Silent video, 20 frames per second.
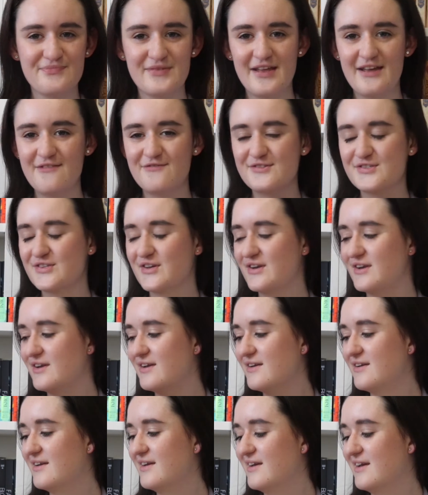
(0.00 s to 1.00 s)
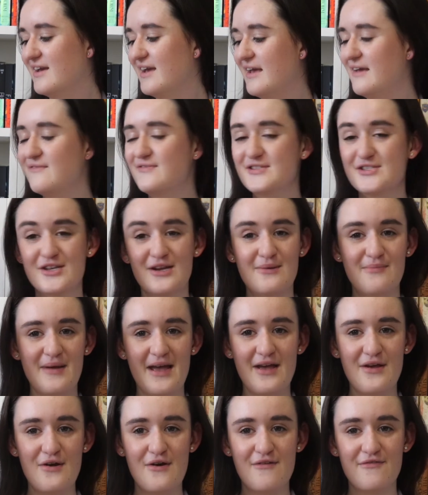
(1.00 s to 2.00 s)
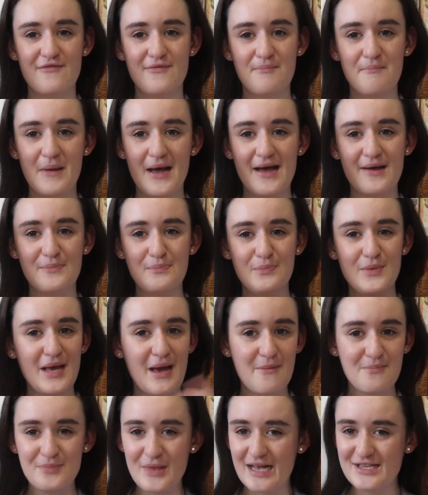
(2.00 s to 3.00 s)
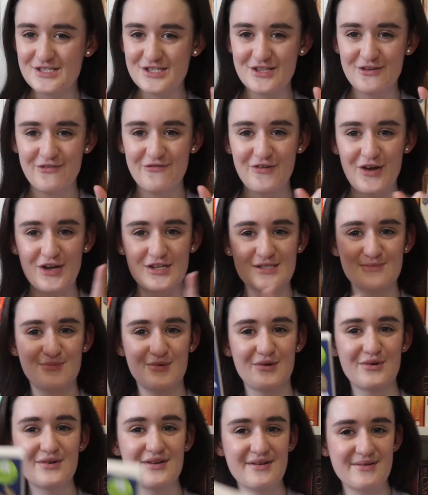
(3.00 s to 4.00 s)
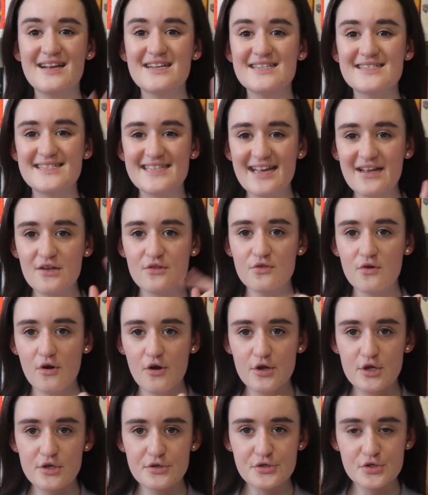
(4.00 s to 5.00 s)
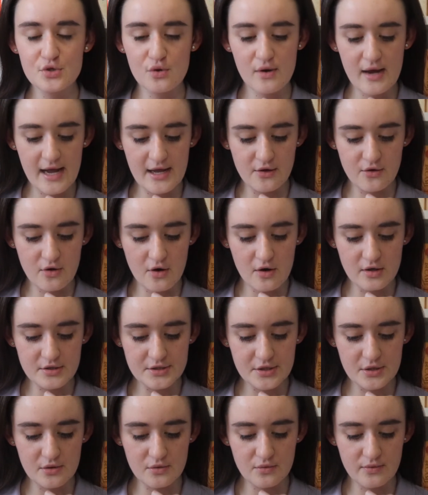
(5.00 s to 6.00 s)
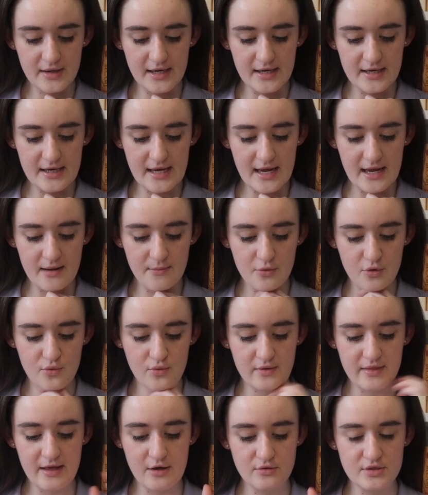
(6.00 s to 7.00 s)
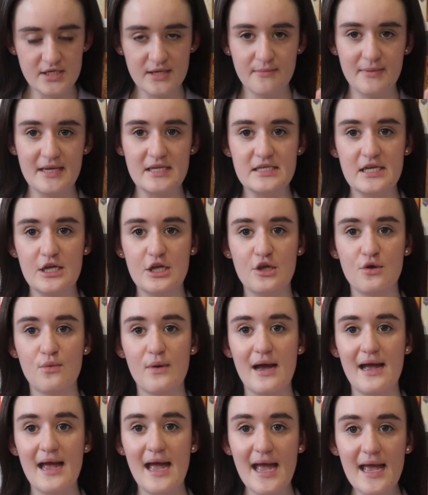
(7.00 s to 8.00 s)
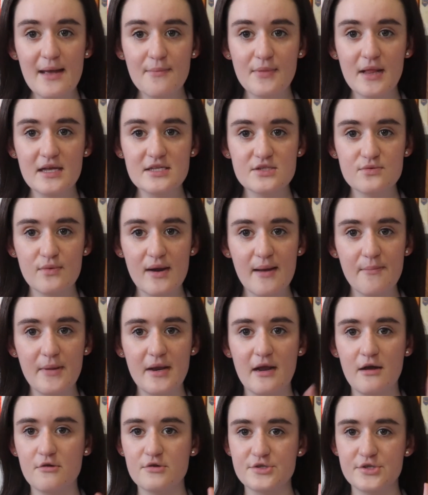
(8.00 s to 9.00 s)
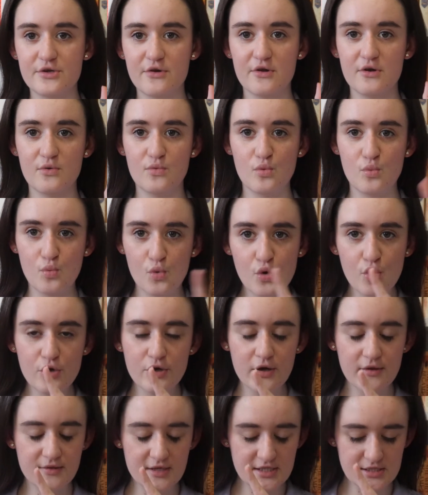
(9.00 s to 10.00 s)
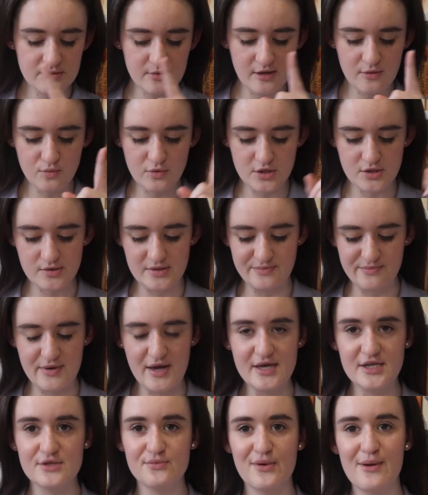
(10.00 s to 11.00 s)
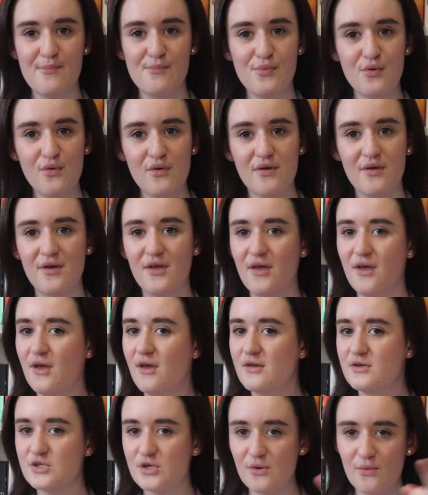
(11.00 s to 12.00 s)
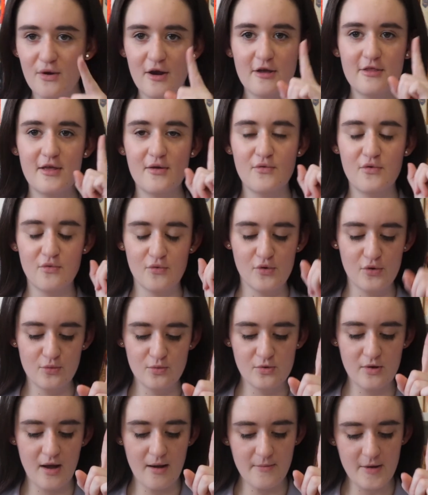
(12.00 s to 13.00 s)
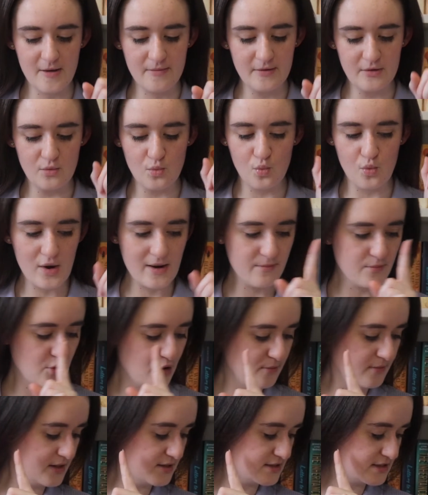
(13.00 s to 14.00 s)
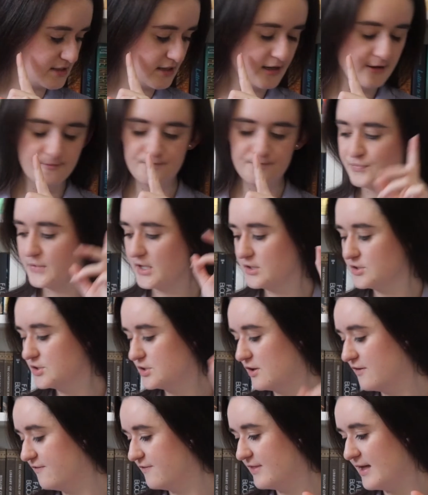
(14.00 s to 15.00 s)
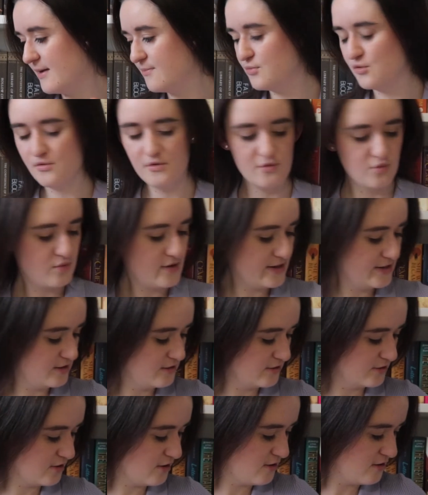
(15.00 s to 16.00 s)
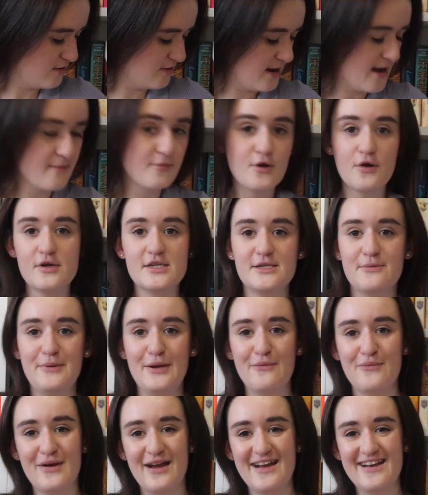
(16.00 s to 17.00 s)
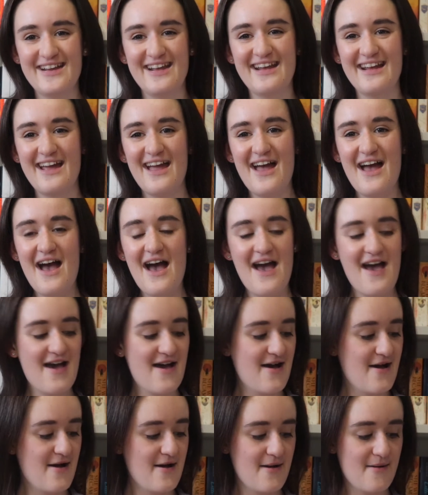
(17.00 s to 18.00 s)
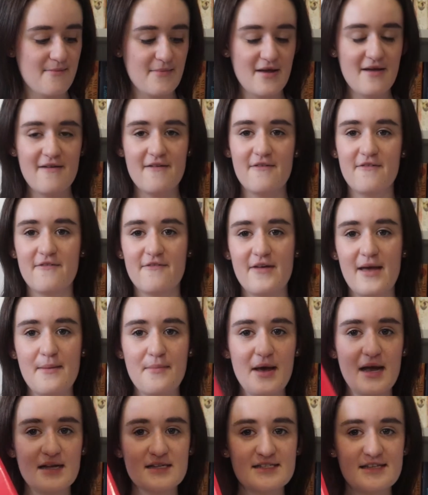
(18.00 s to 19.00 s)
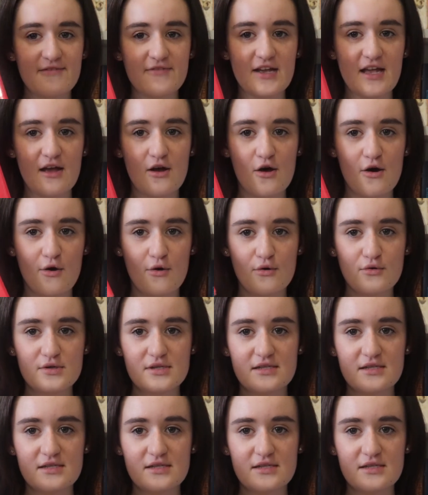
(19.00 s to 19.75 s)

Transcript: if it's gonna pay off. But yeah, that's the first book. Second throw, you saw I got read a book with LGBTQIA+ rep, and I also got a reward on this one, which was minus one book. Don't worry, that reward will come up in one moment. So for that book, where did it go? I'm going to be reading Vampires Never Get Old.